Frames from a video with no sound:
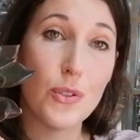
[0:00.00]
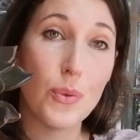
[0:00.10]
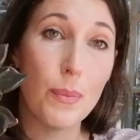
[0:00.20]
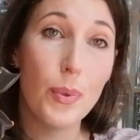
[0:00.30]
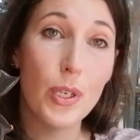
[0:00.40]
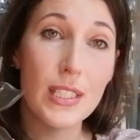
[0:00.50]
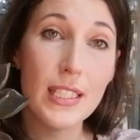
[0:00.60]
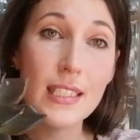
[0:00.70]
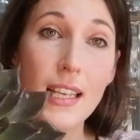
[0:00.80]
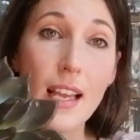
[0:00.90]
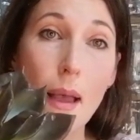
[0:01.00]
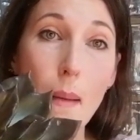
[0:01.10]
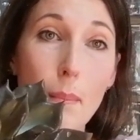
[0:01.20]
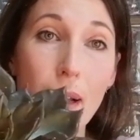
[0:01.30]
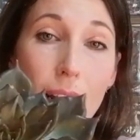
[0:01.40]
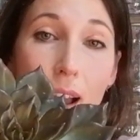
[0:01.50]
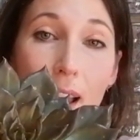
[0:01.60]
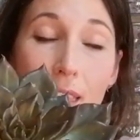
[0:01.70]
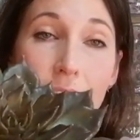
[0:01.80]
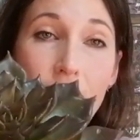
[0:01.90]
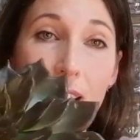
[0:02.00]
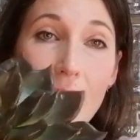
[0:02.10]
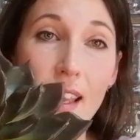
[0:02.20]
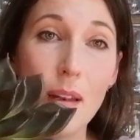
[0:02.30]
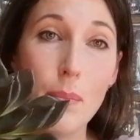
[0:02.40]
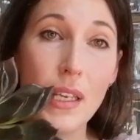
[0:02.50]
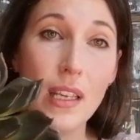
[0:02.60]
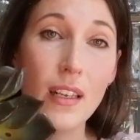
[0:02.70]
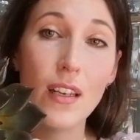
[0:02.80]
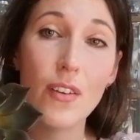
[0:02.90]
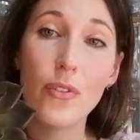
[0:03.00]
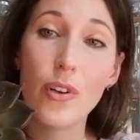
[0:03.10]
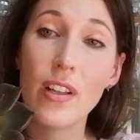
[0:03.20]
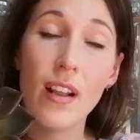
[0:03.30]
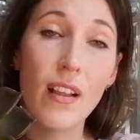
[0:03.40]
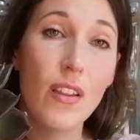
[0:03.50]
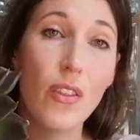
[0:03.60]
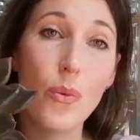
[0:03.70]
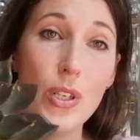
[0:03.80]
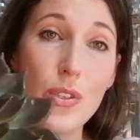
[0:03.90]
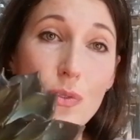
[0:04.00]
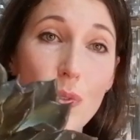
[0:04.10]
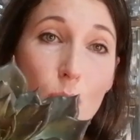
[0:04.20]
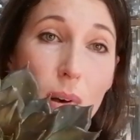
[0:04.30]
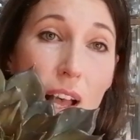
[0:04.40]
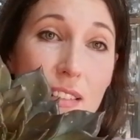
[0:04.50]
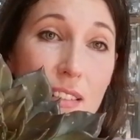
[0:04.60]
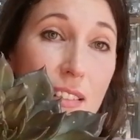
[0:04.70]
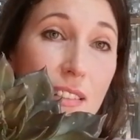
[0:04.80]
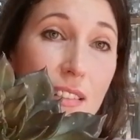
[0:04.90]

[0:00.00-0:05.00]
to repot it, but I think it can be in here for another 3 to 4 months.